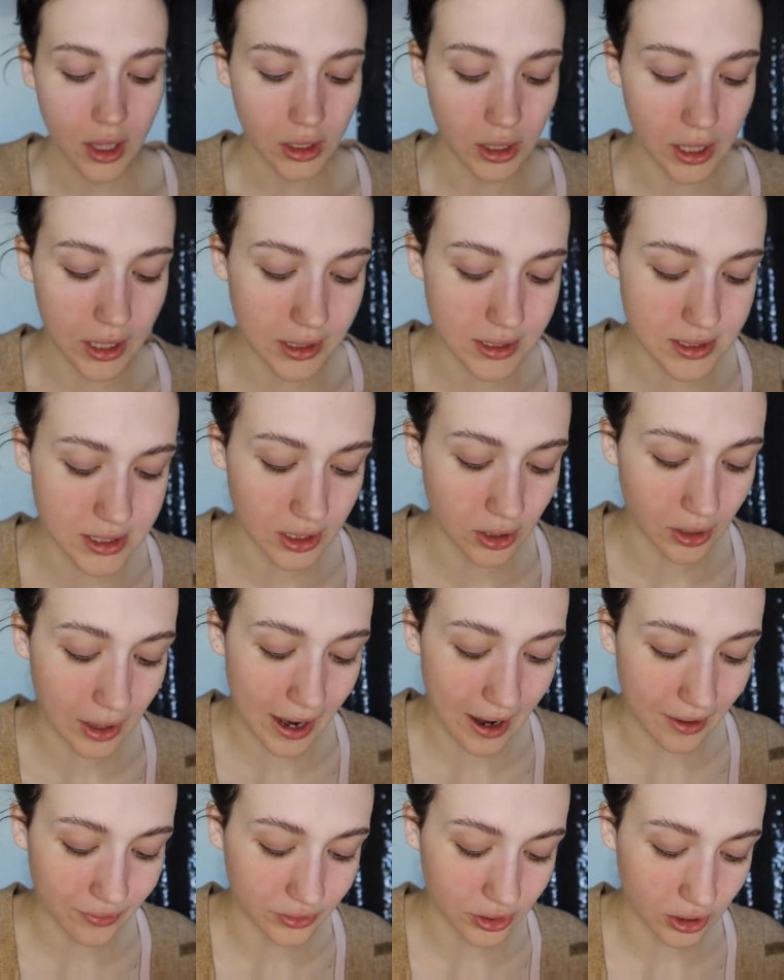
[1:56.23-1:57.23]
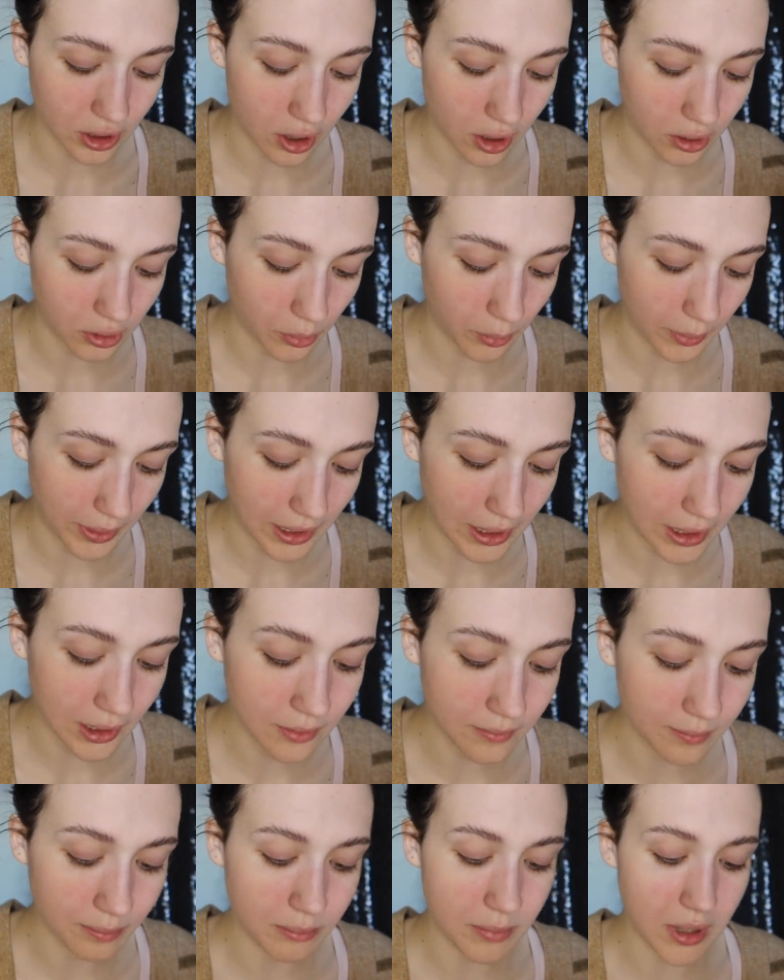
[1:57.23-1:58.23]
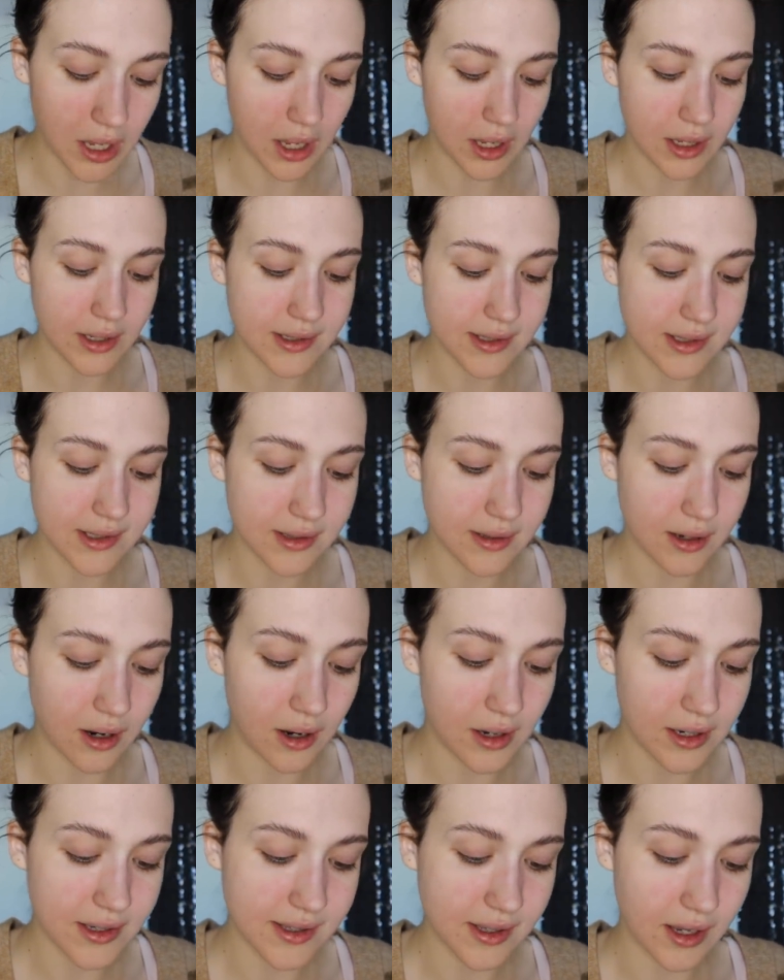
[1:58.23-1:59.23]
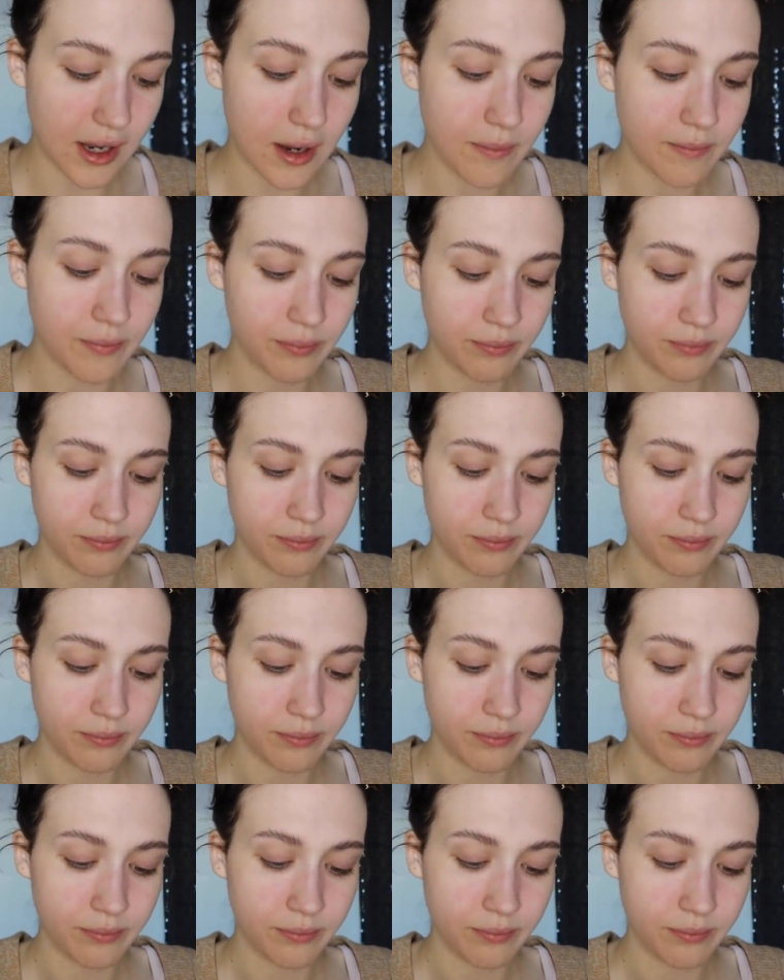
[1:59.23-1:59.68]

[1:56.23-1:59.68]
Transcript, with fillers: like till after Halloween, because honestly,